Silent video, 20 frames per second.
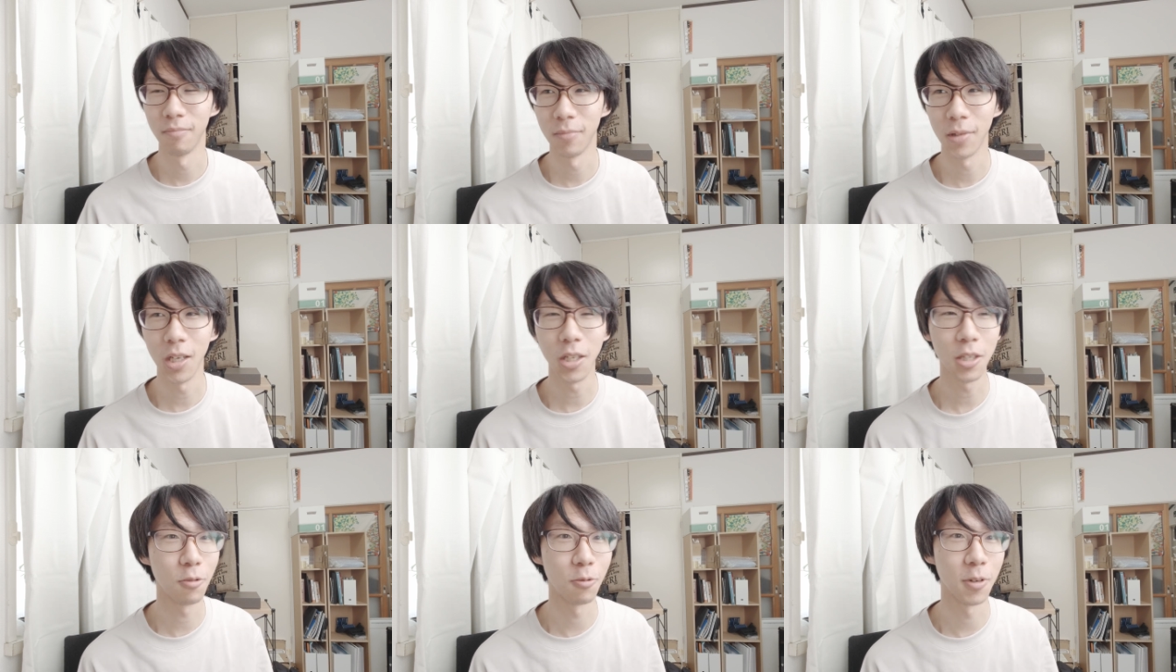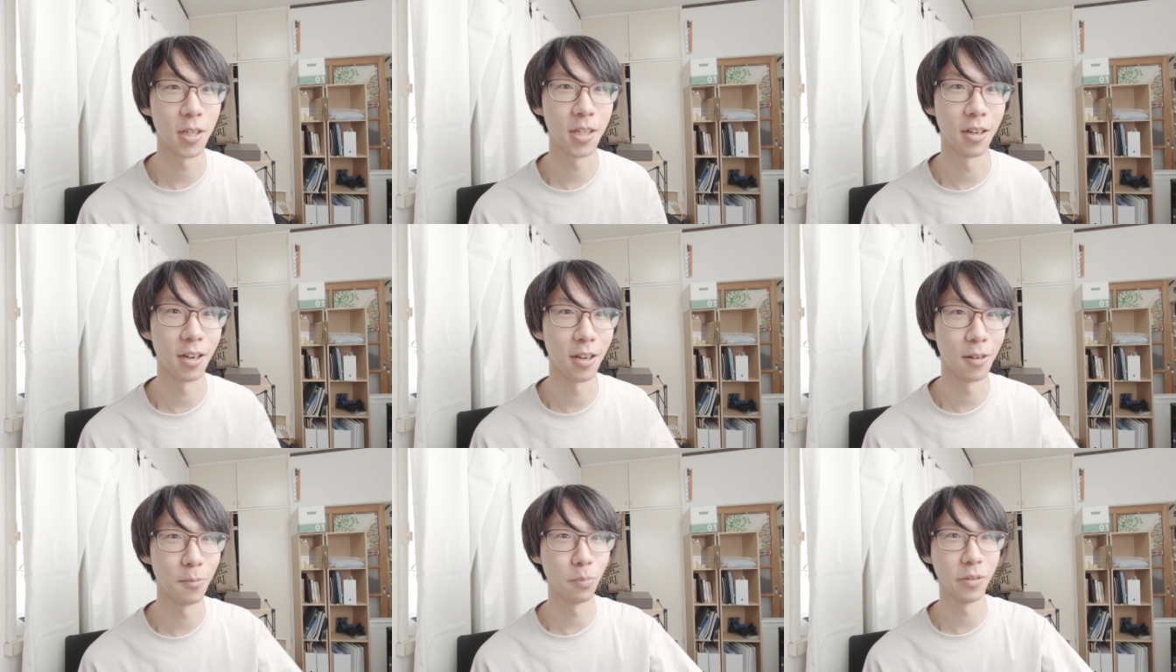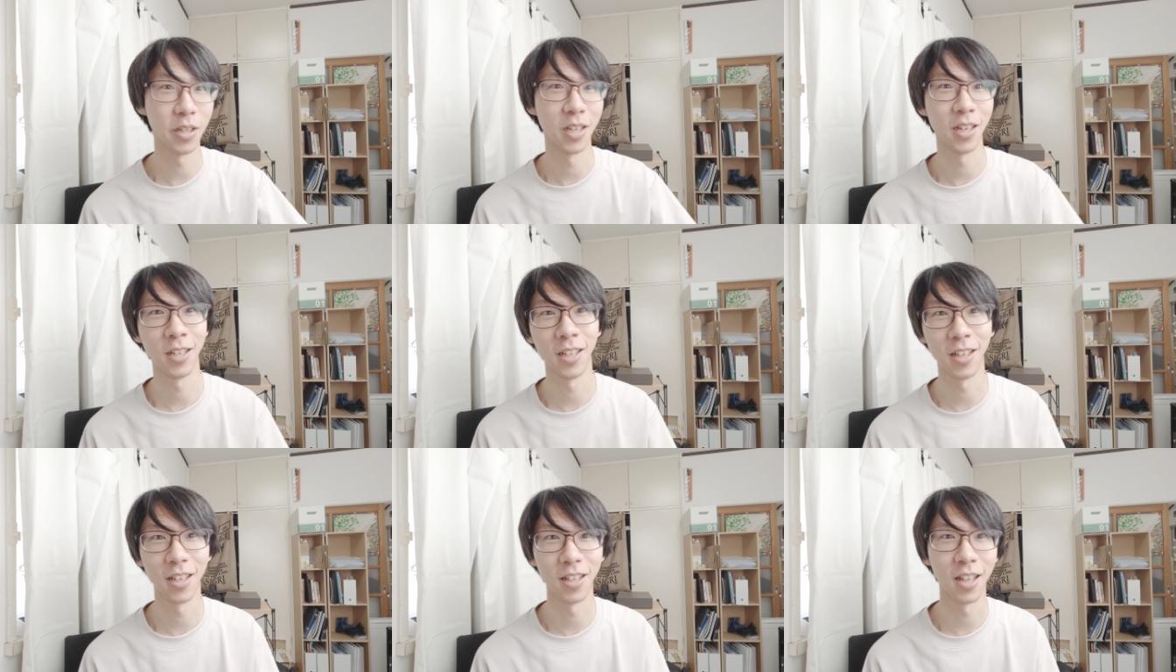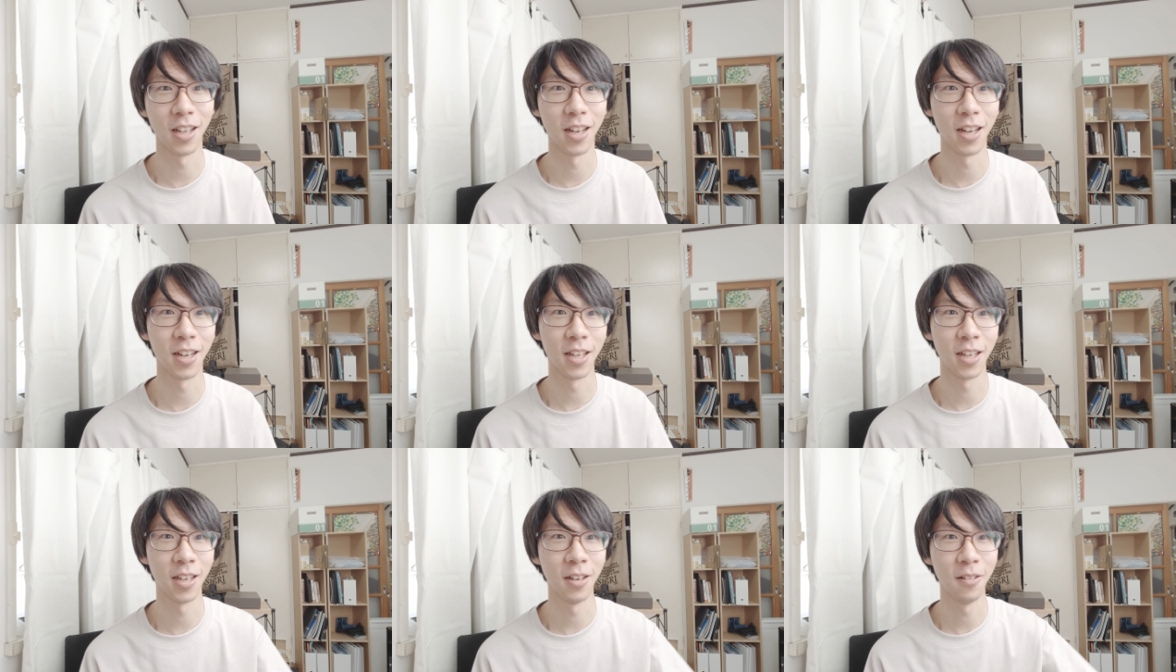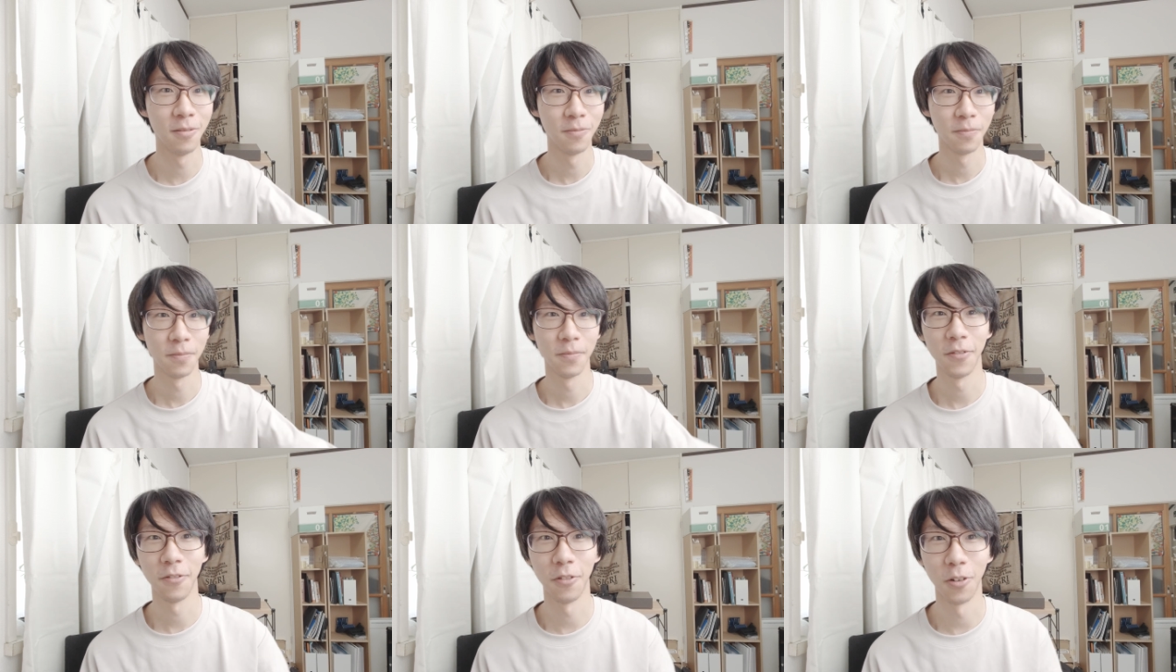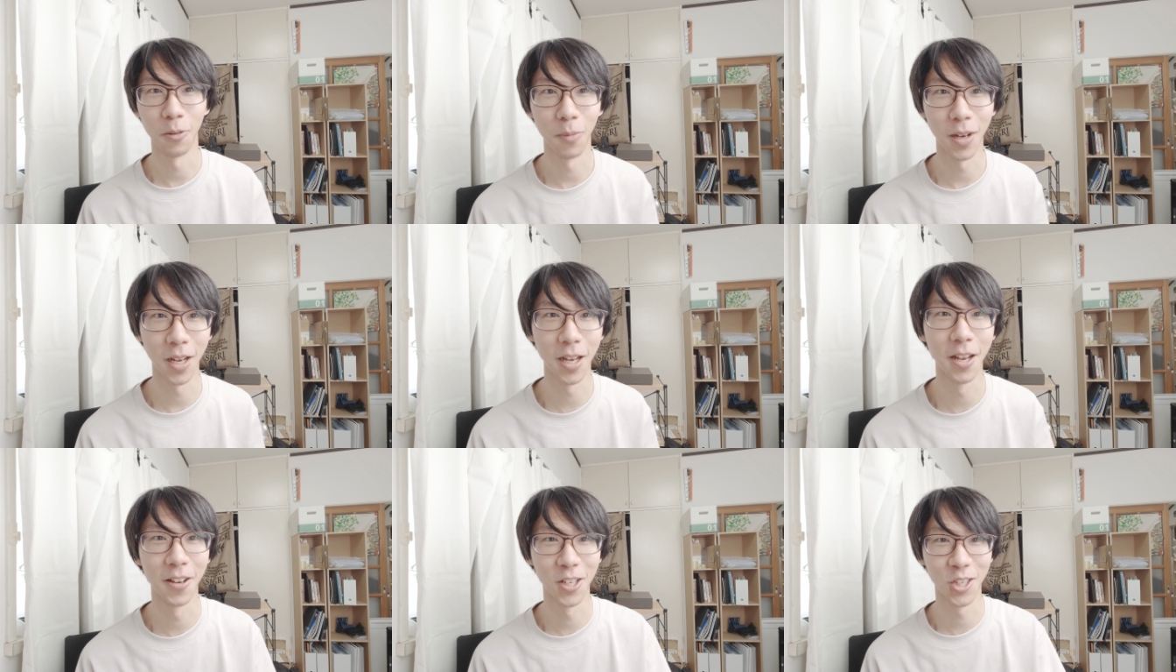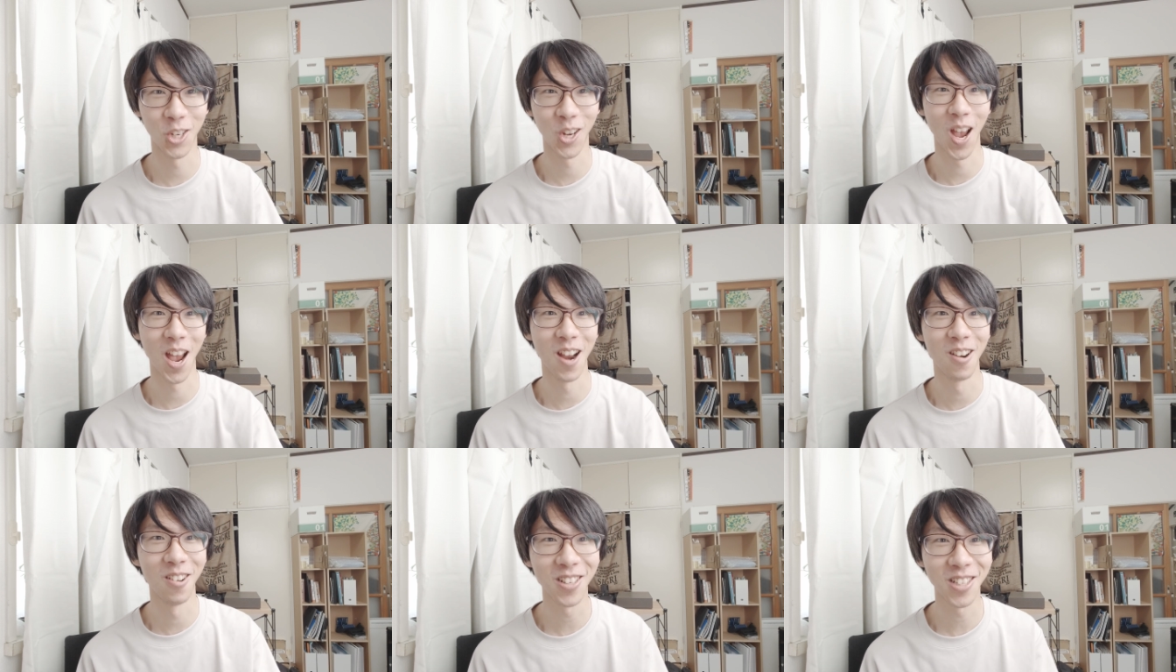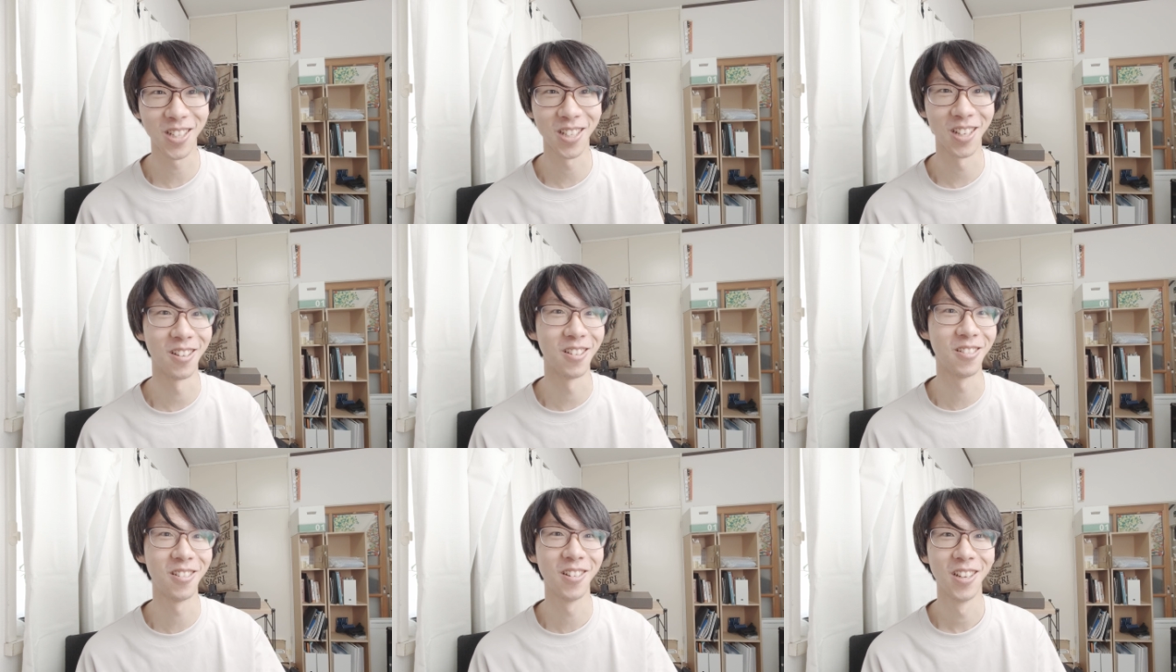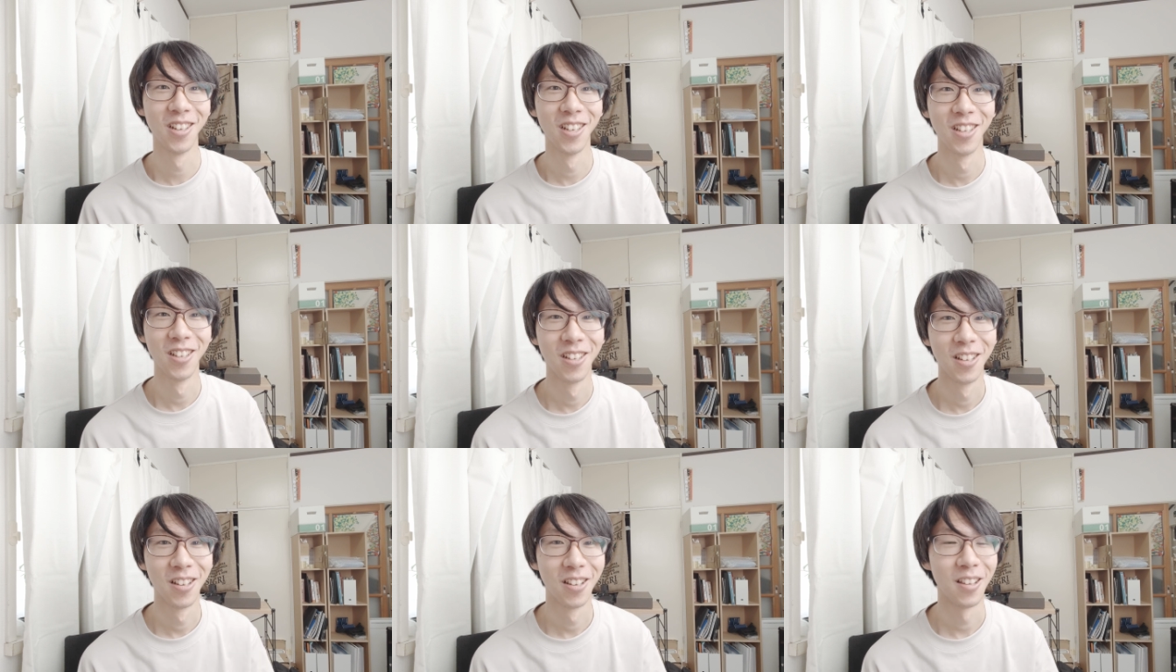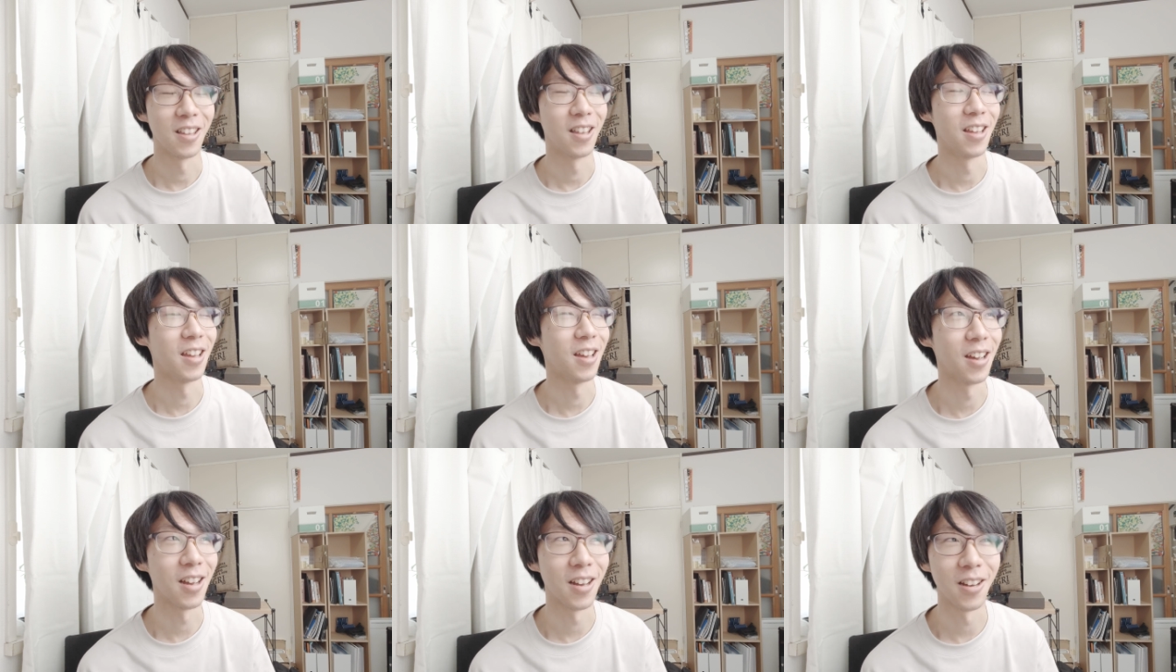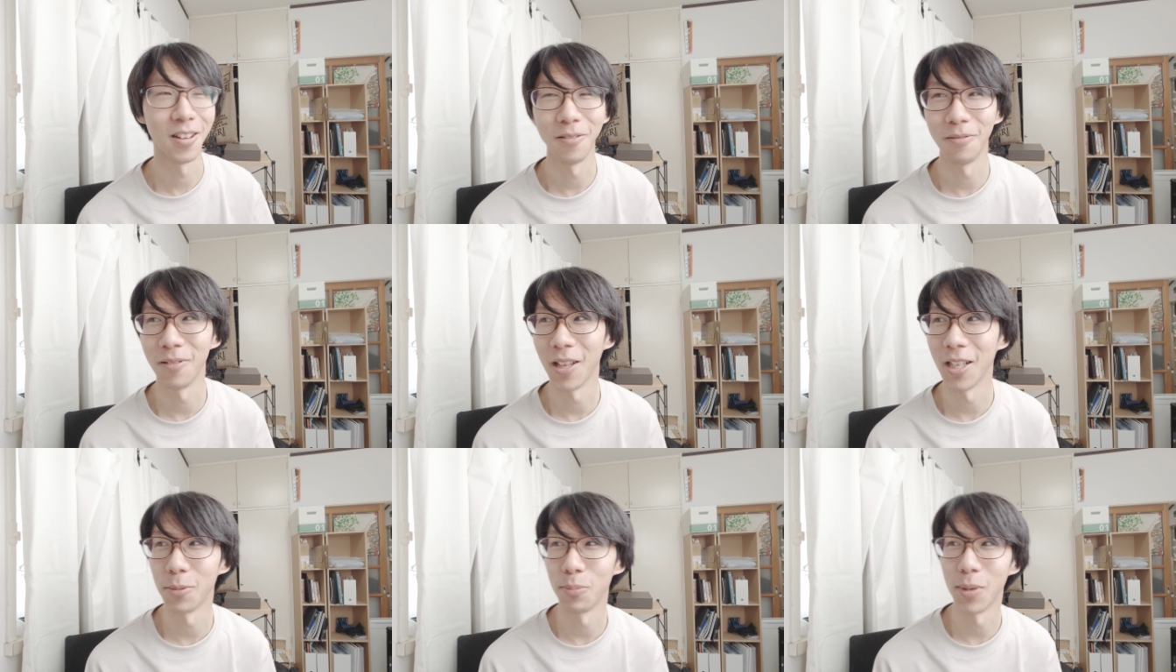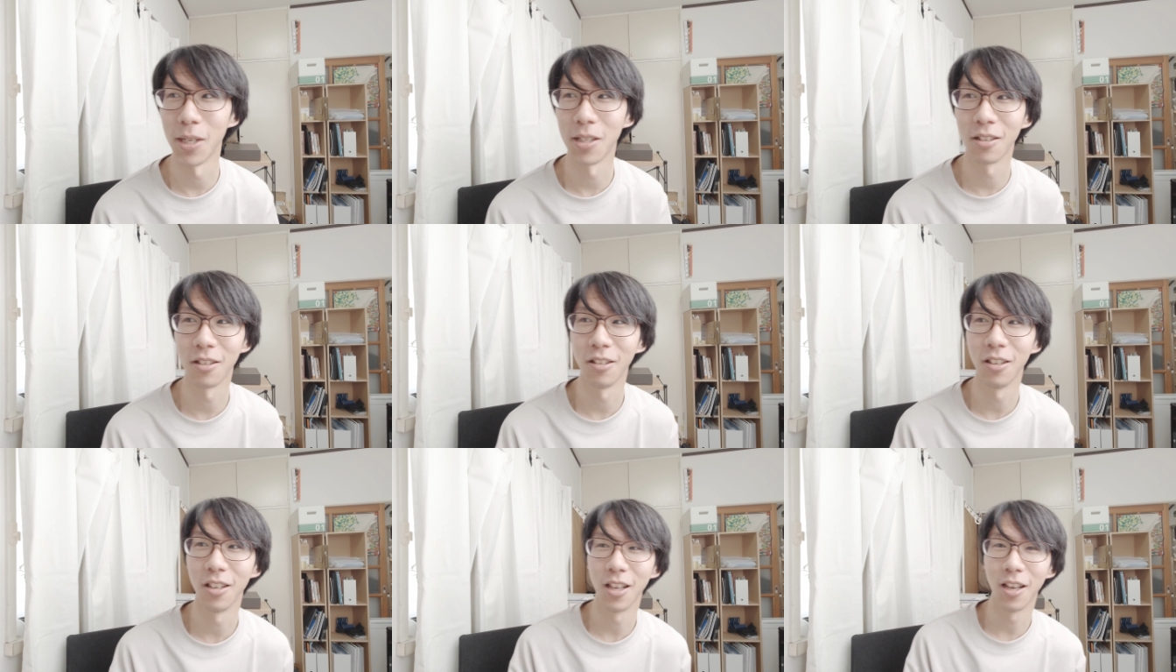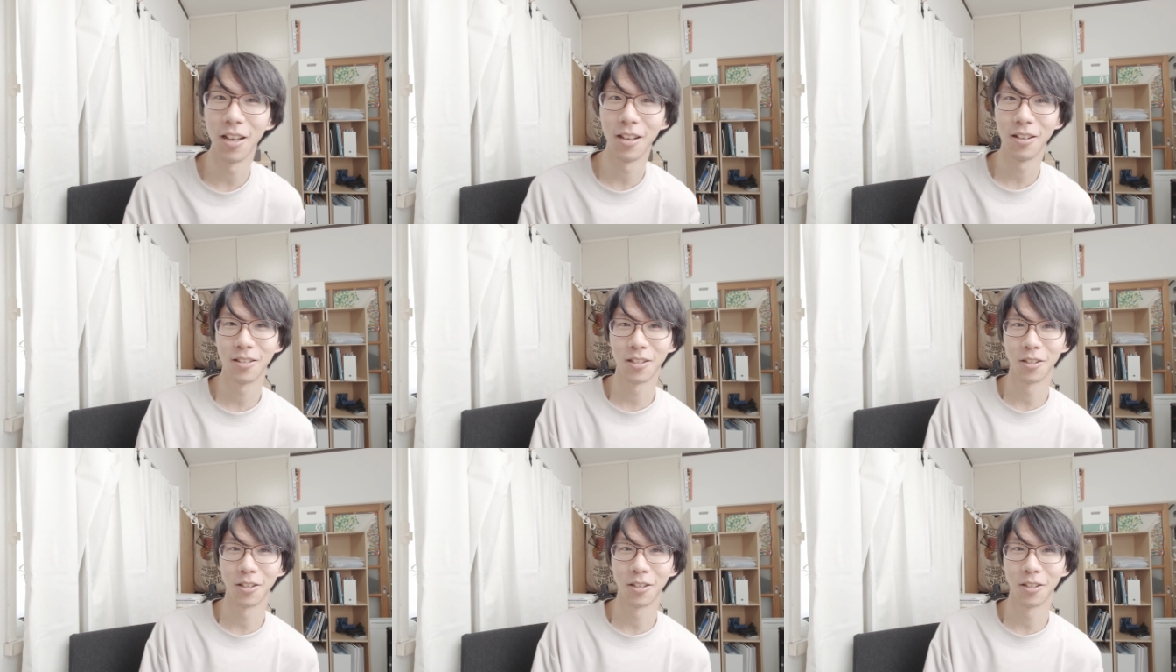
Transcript: That's a recent update that I did for my channel, so yeah, that's basically it.